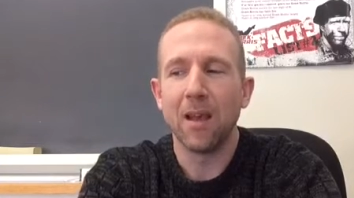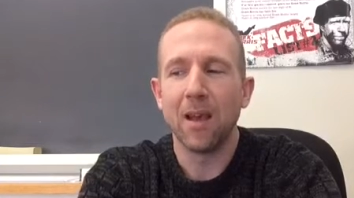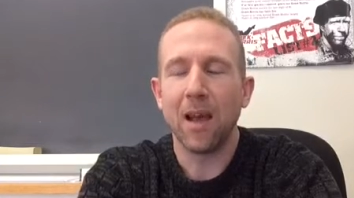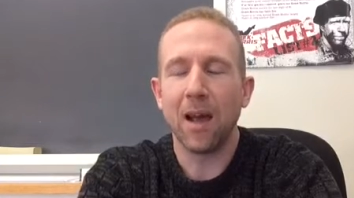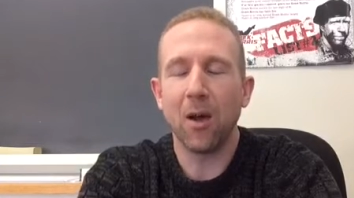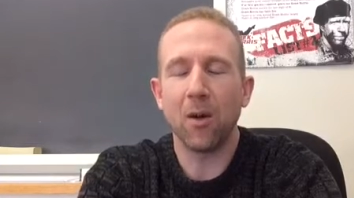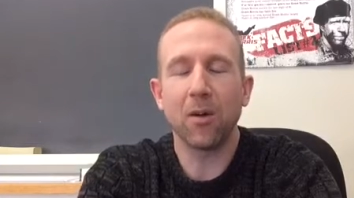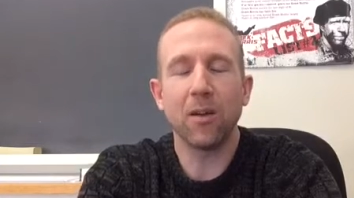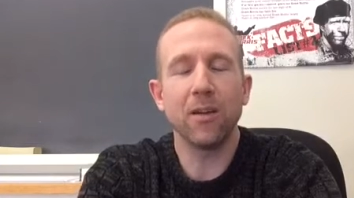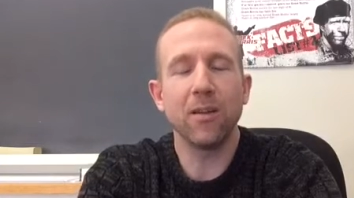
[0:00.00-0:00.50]

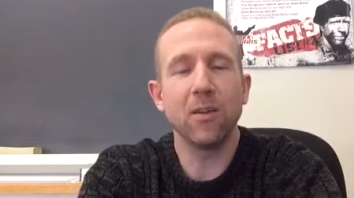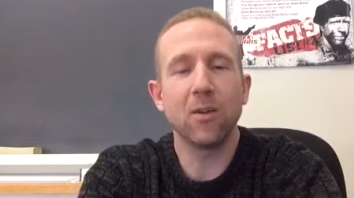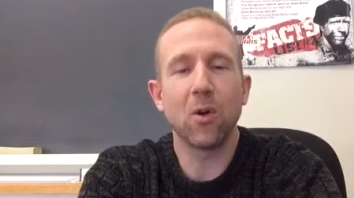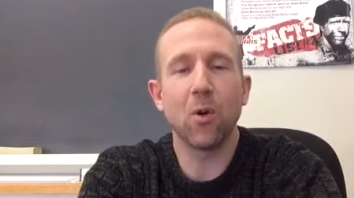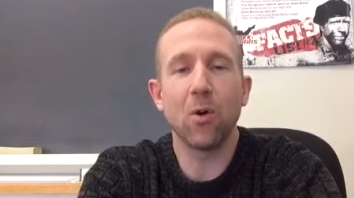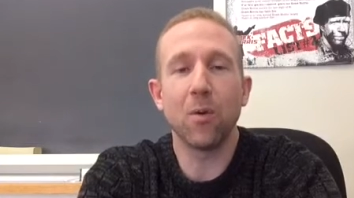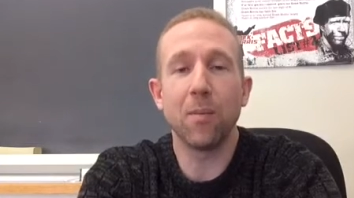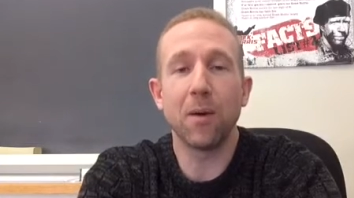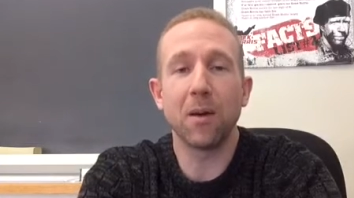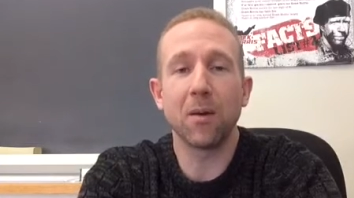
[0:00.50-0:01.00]
how could you
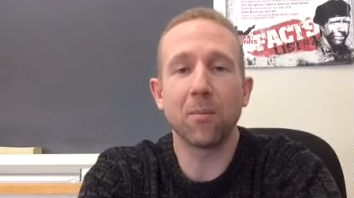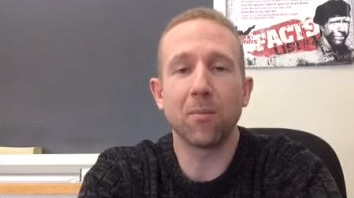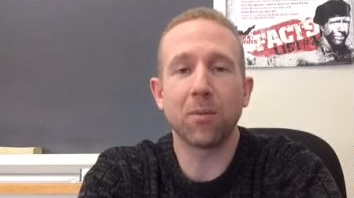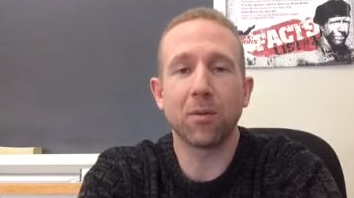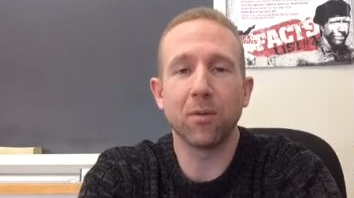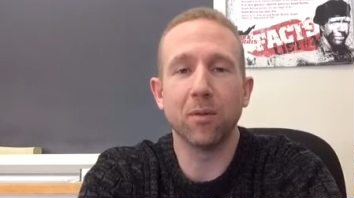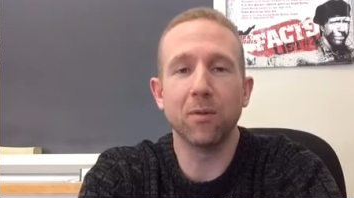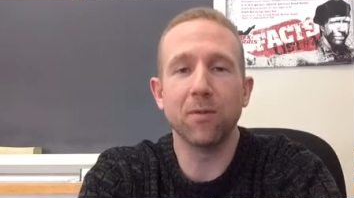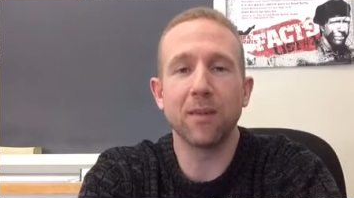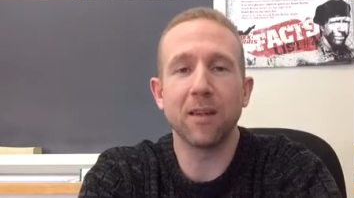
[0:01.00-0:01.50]
go about
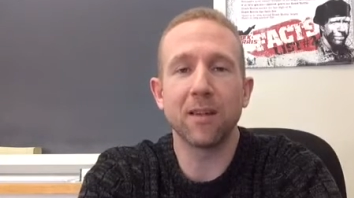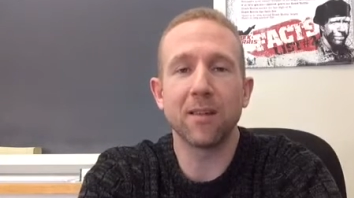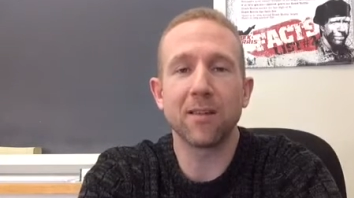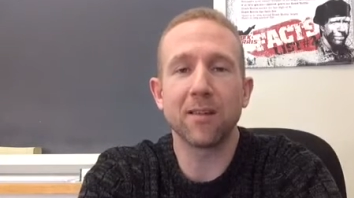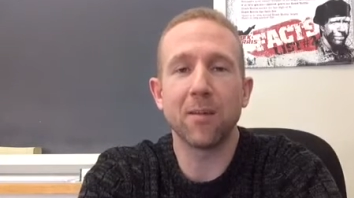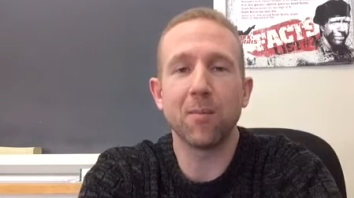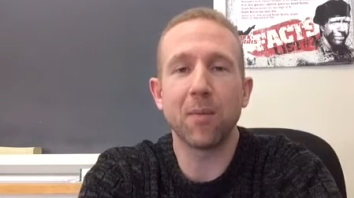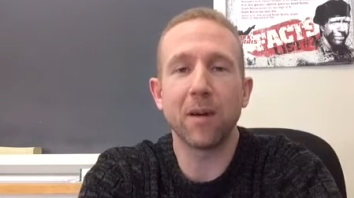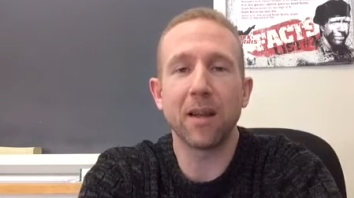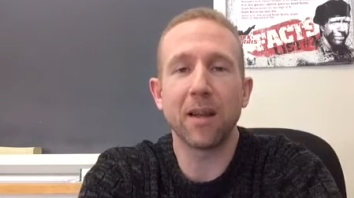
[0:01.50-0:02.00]
proving to
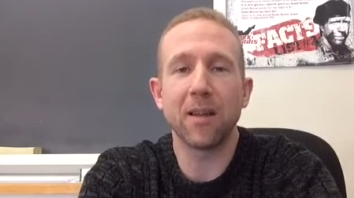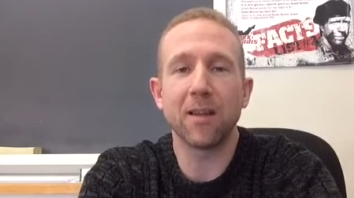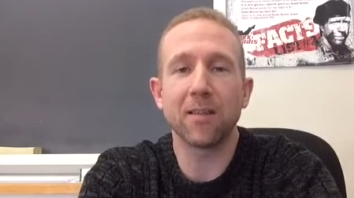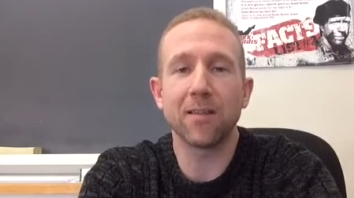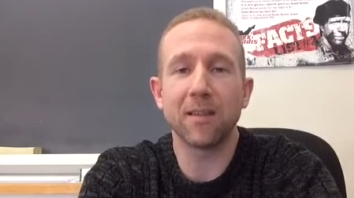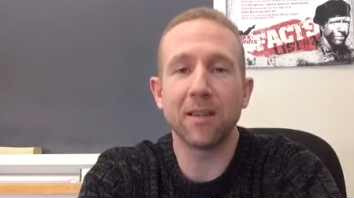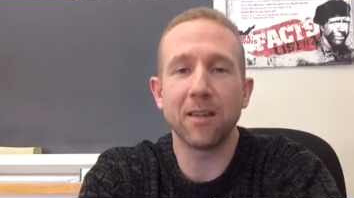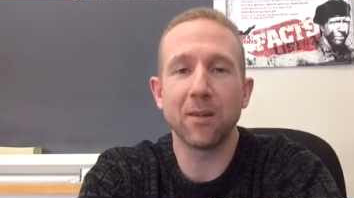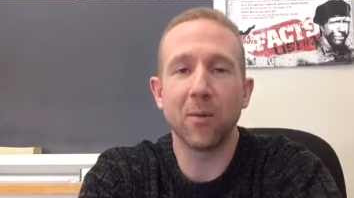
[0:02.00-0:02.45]
somebody else that